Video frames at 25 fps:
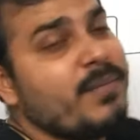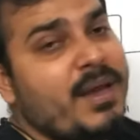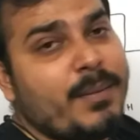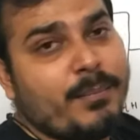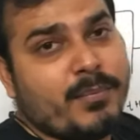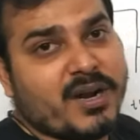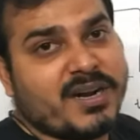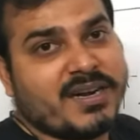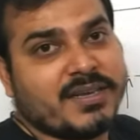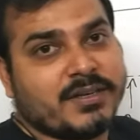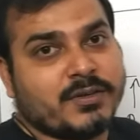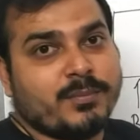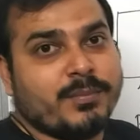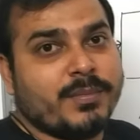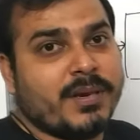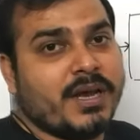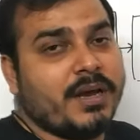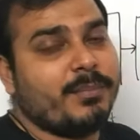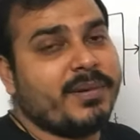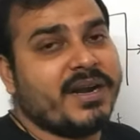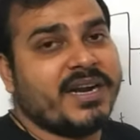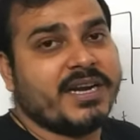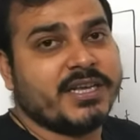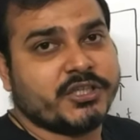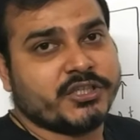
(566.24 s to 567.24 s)
my predict, uh,
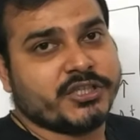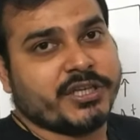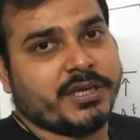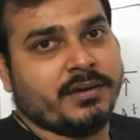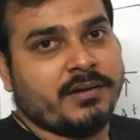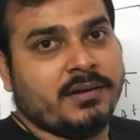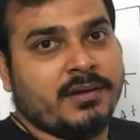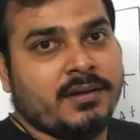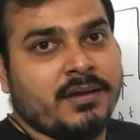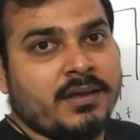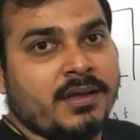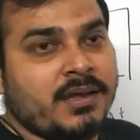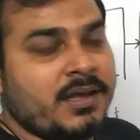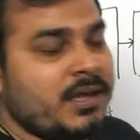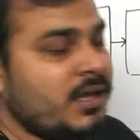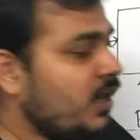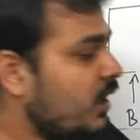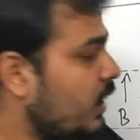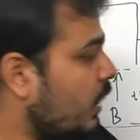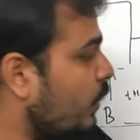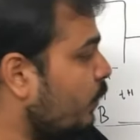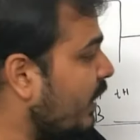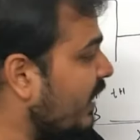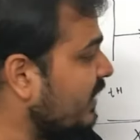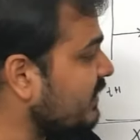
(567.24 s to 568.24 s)
prediction
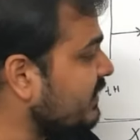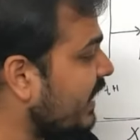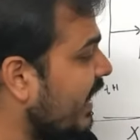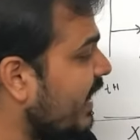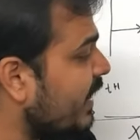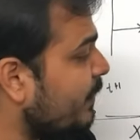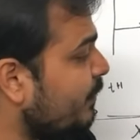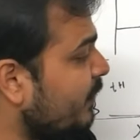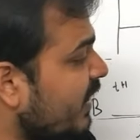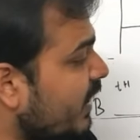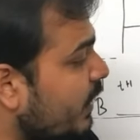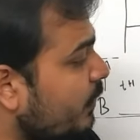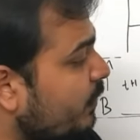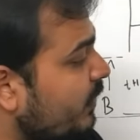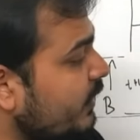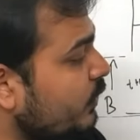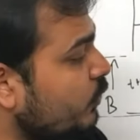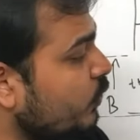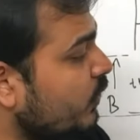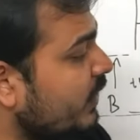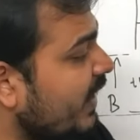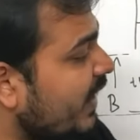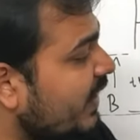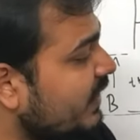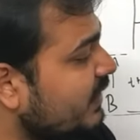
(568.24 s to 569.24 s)
now once i am able
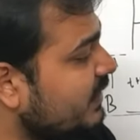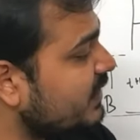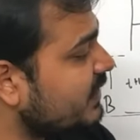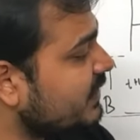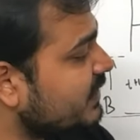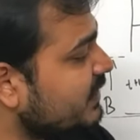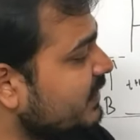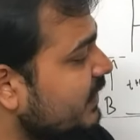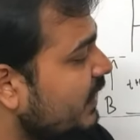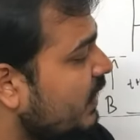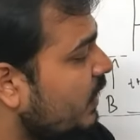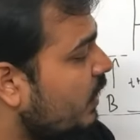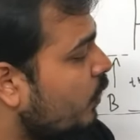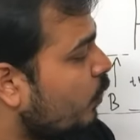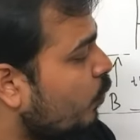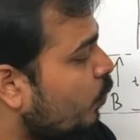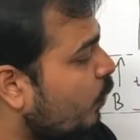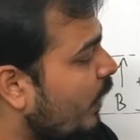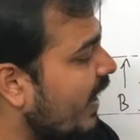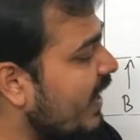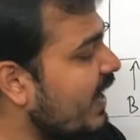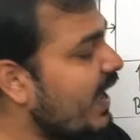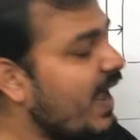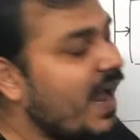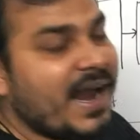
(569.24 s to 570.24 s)
to get this
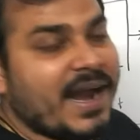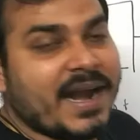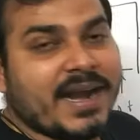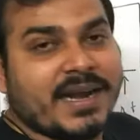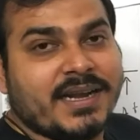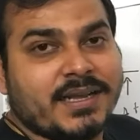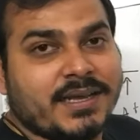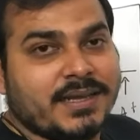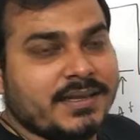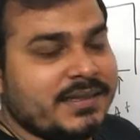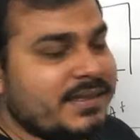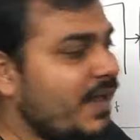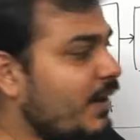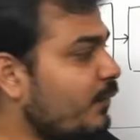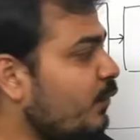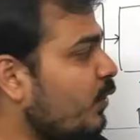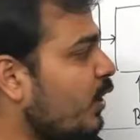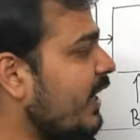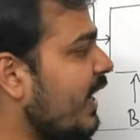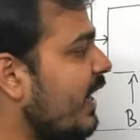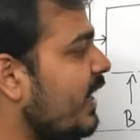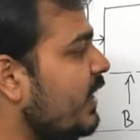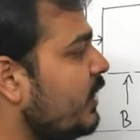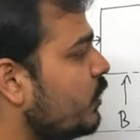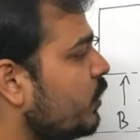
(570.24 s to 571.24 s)
y hat then
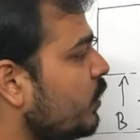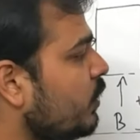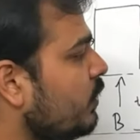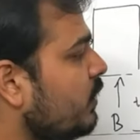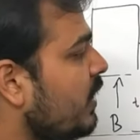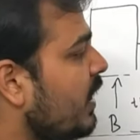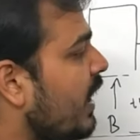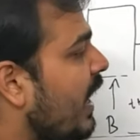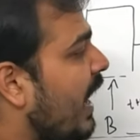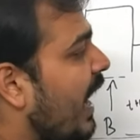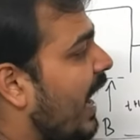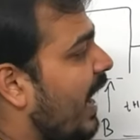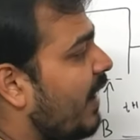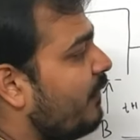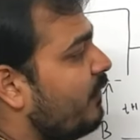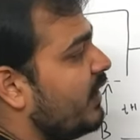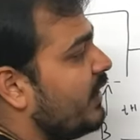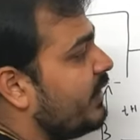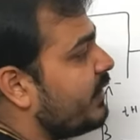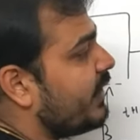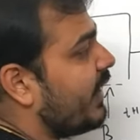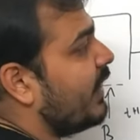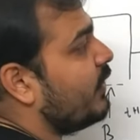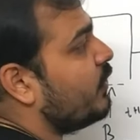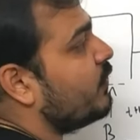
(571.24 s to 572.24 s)
what i'll do i will
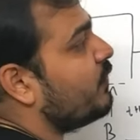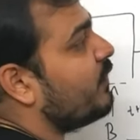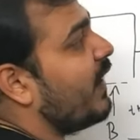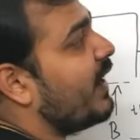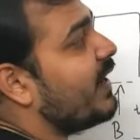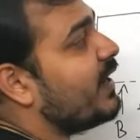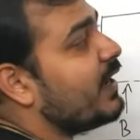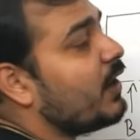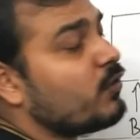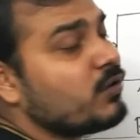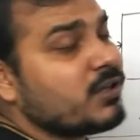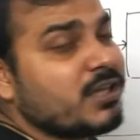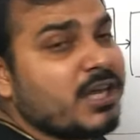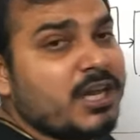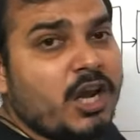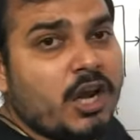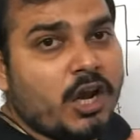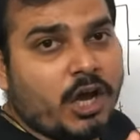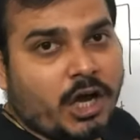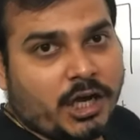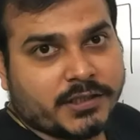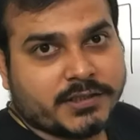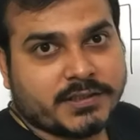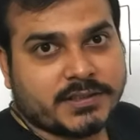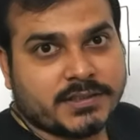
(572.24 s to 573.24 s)
try to find out the
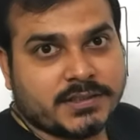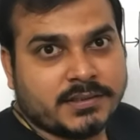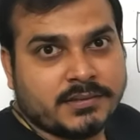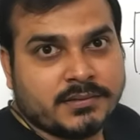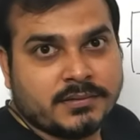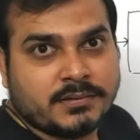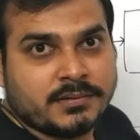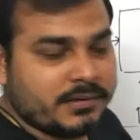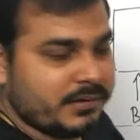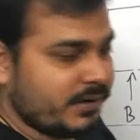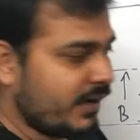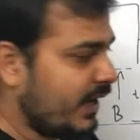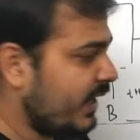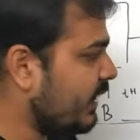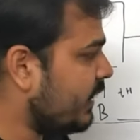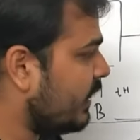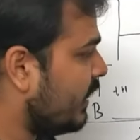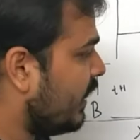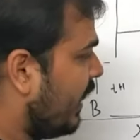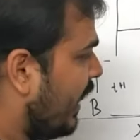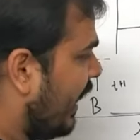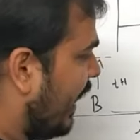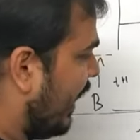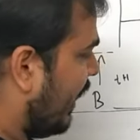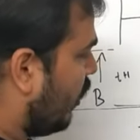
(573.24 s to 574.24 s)
loss right
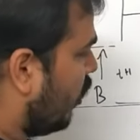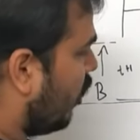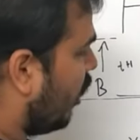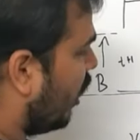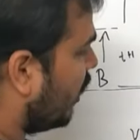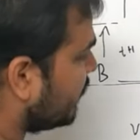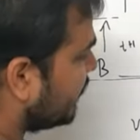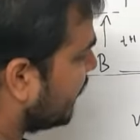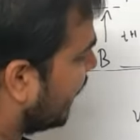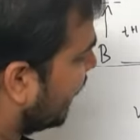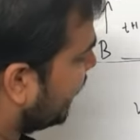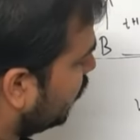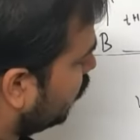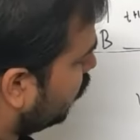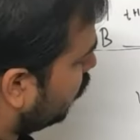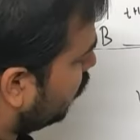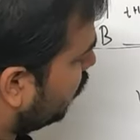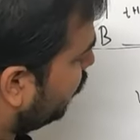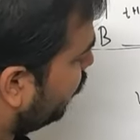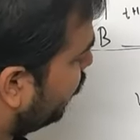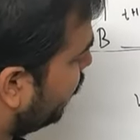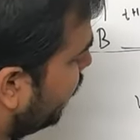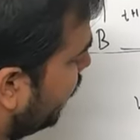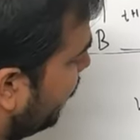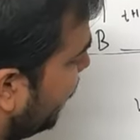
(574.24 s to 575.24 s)
and loss i
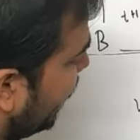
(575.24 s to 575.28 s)
know will